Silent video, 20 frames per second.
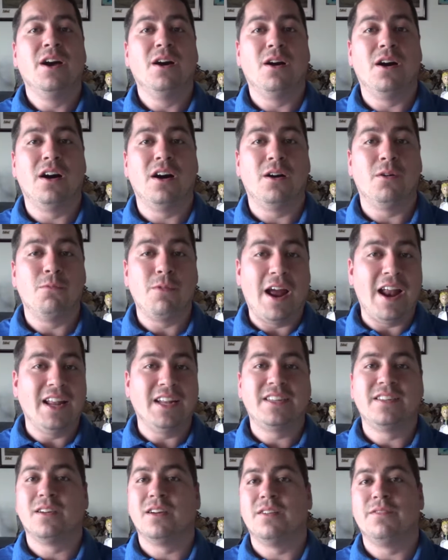ran
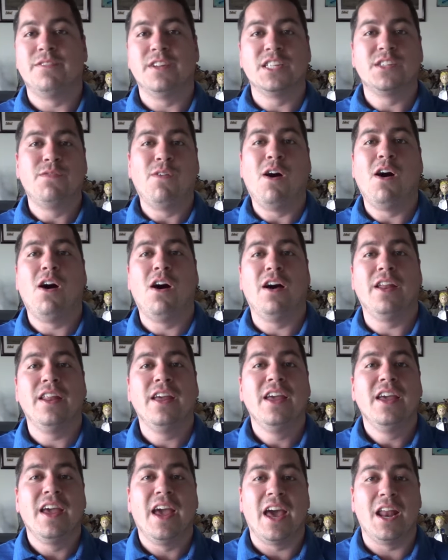into Vince Vaughn
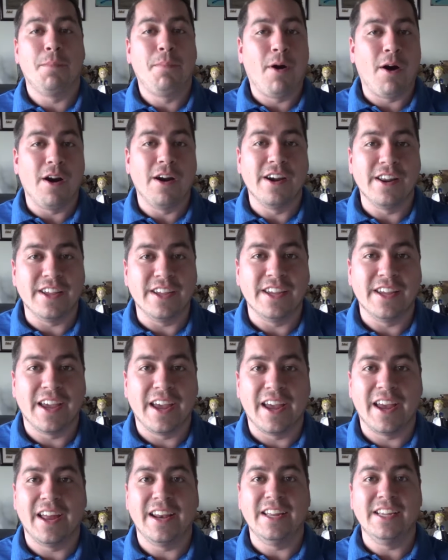at a party
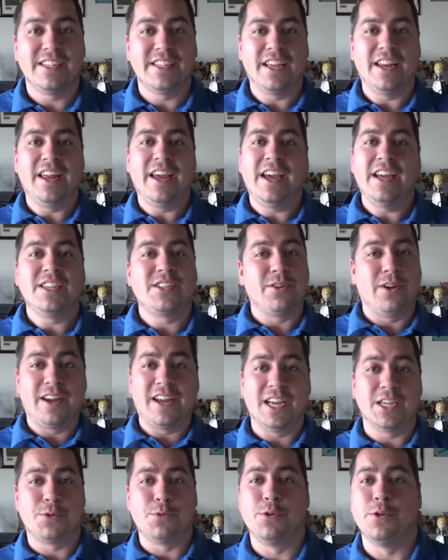and he said, "Hey, so I
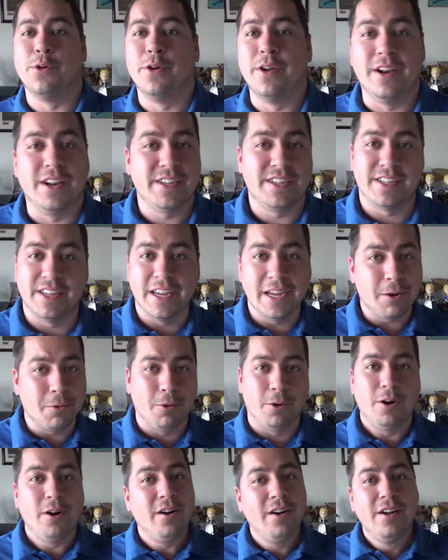guess we're doing a
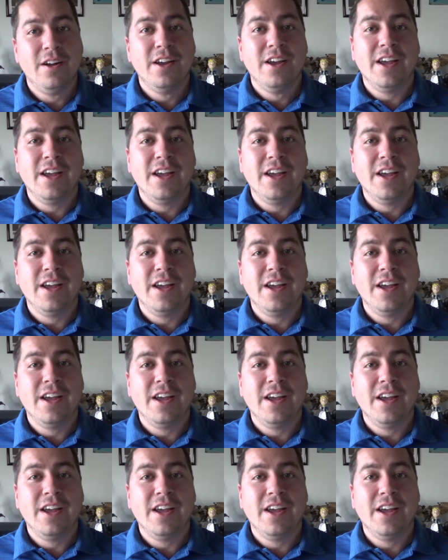sequel."